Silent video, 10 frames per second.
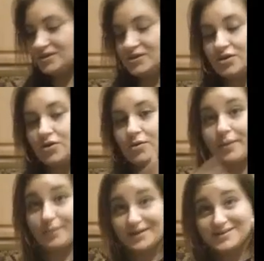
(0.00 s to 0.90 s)
So
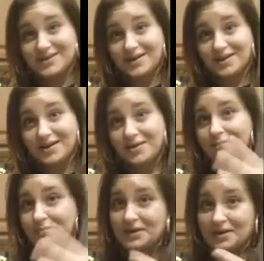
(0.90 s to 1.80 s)
my pan's heating
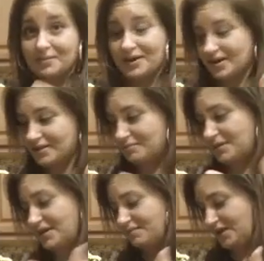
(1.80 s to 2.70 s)
up, medium high,
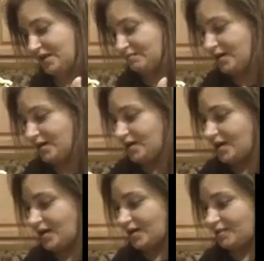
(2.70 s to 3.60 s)
medium heat.
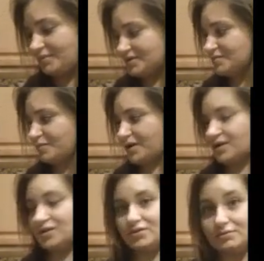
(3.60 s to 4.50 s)
I'm gonna spray
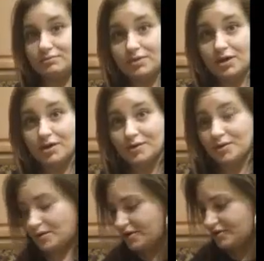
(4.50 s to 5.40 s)
a little
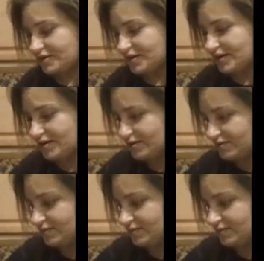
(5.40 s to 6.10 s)
canola oil in there.